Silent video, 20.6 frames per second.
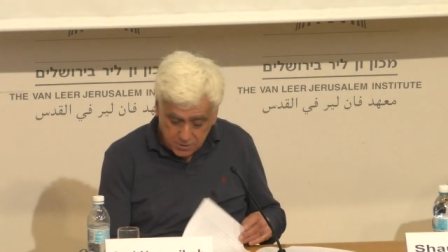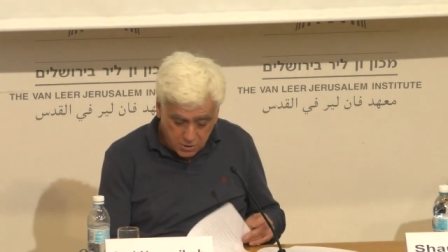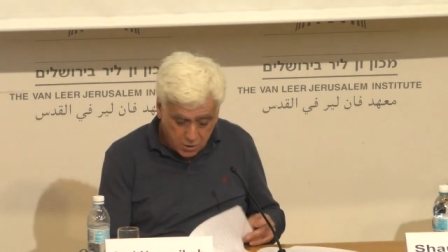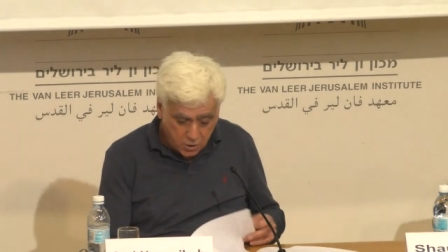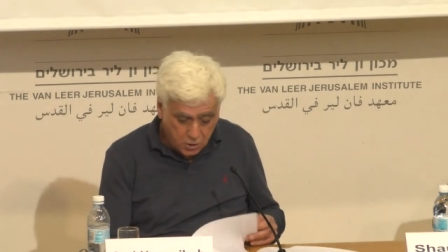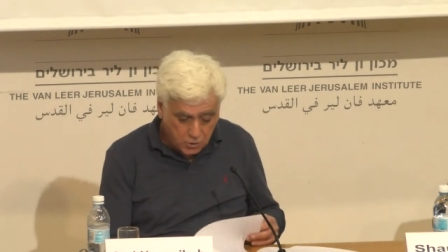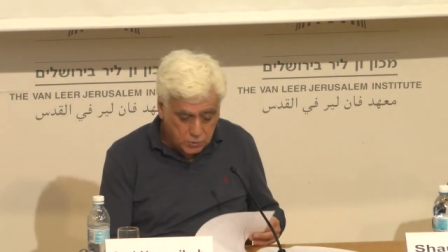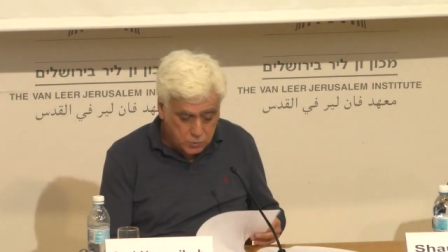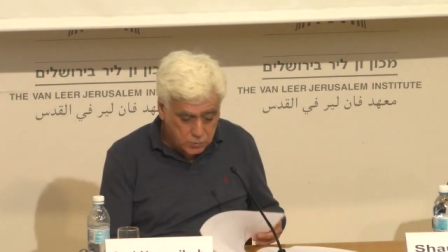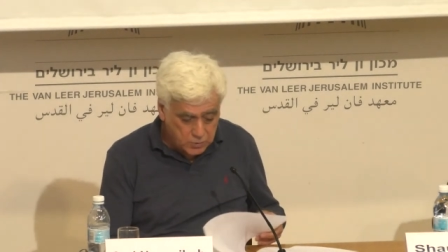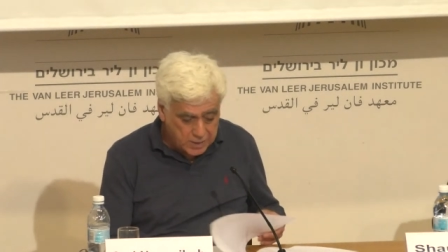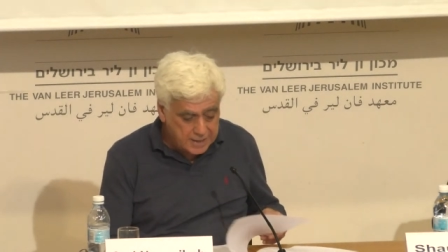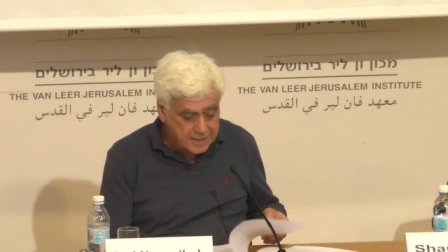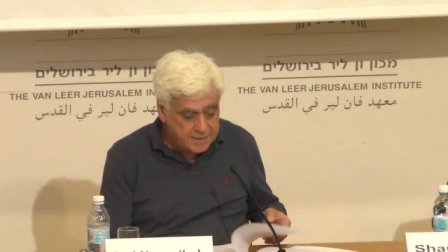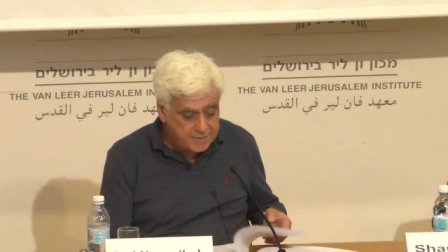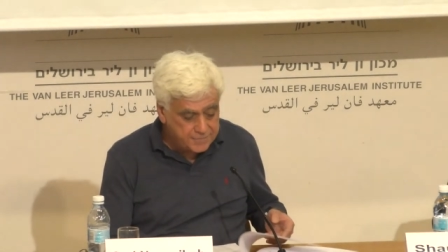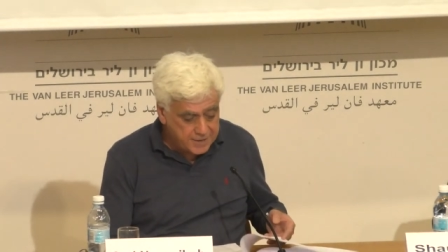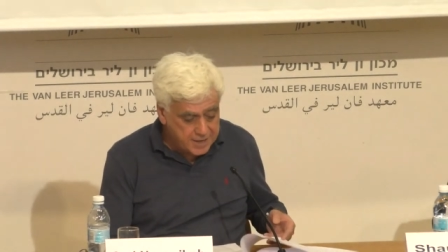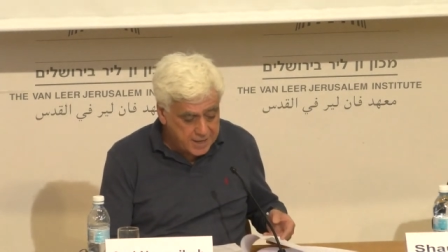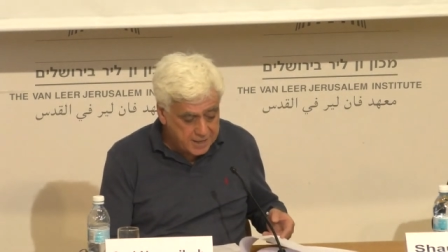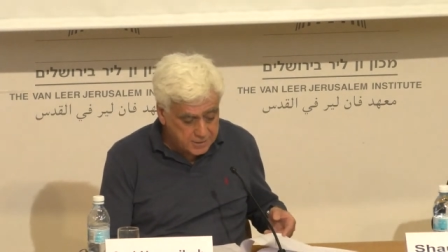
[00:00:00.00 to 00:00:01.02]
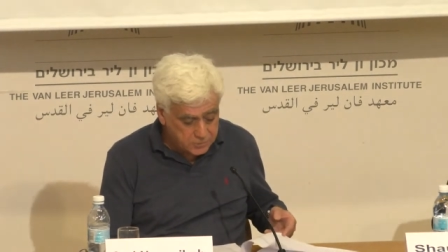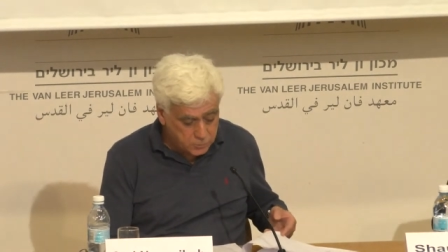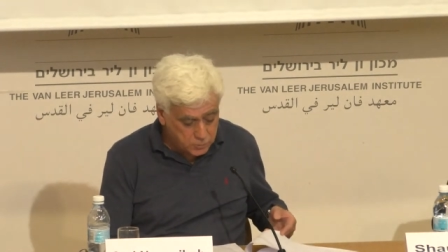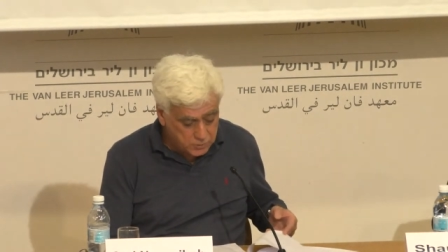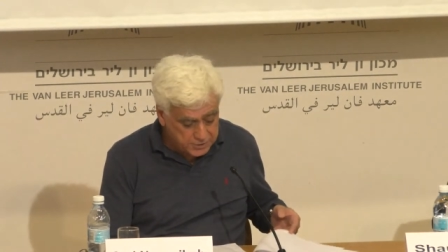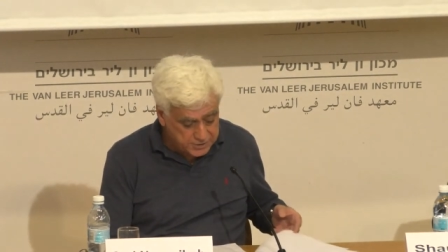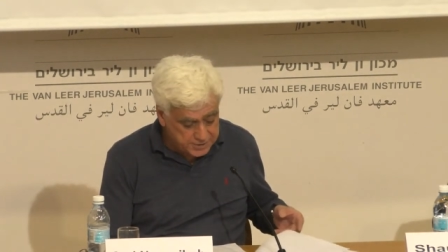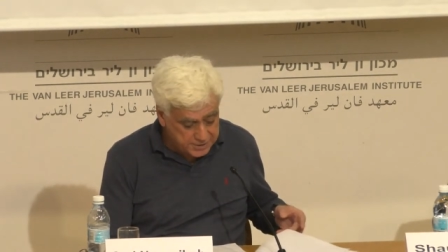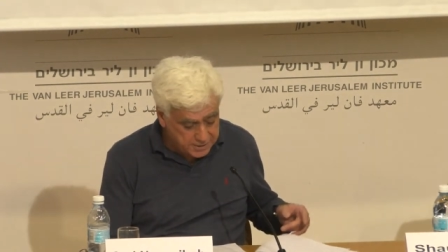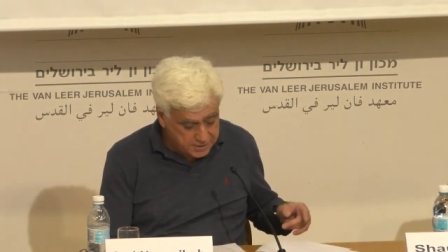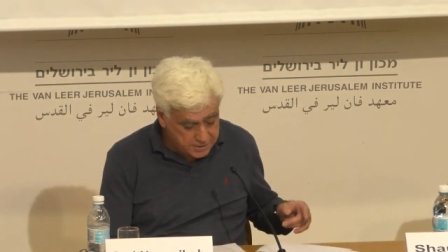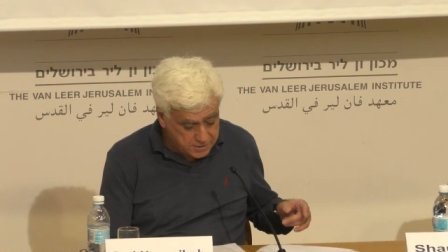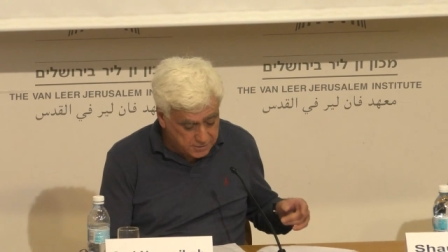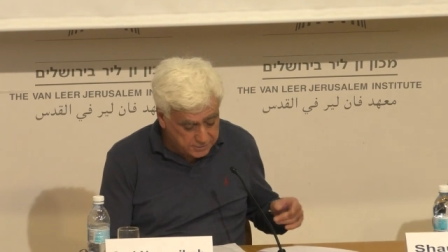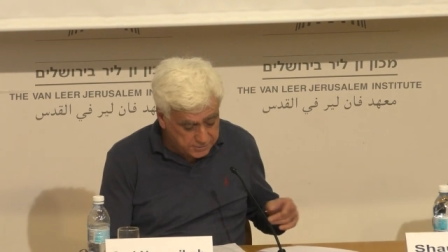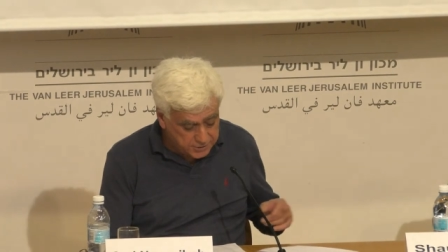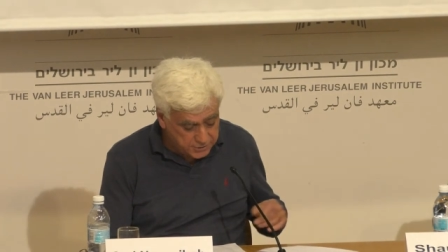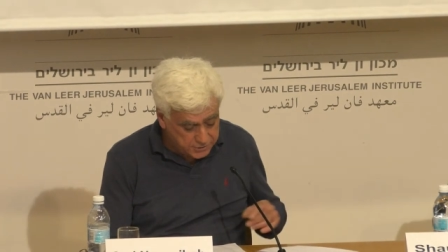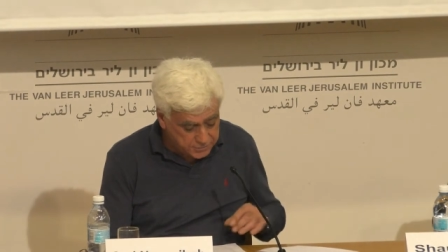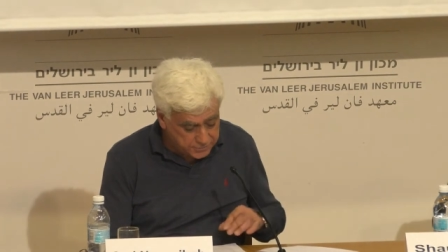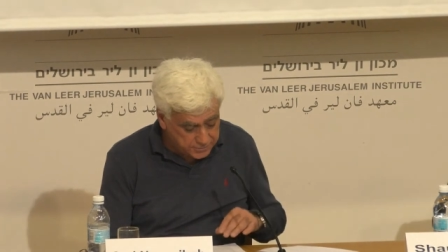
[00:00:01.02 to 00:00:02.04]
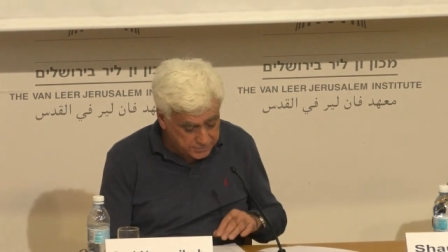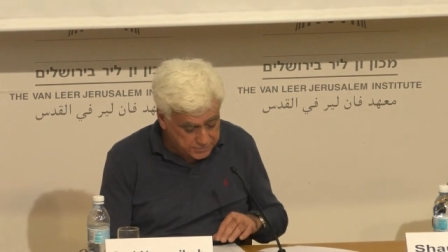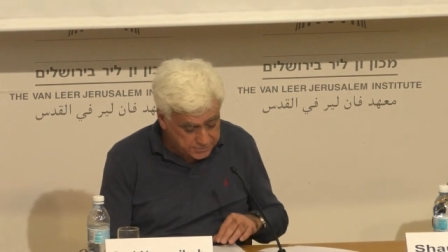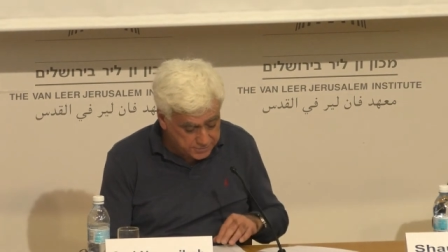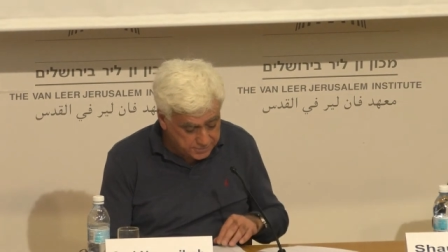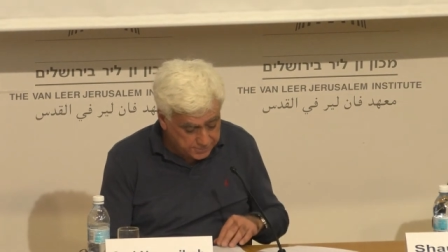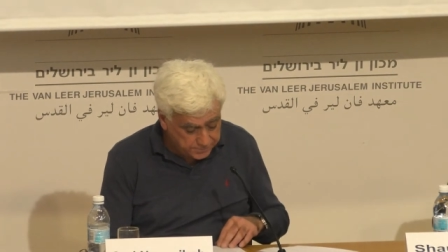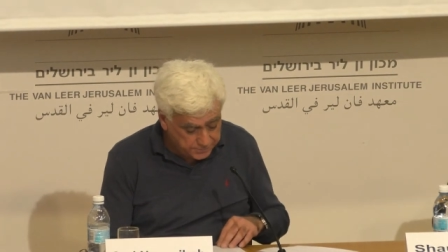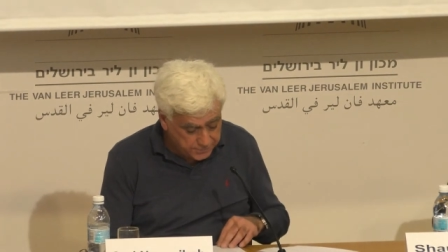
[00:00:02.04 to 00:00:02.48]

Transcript: or to alleviate worsening conditions,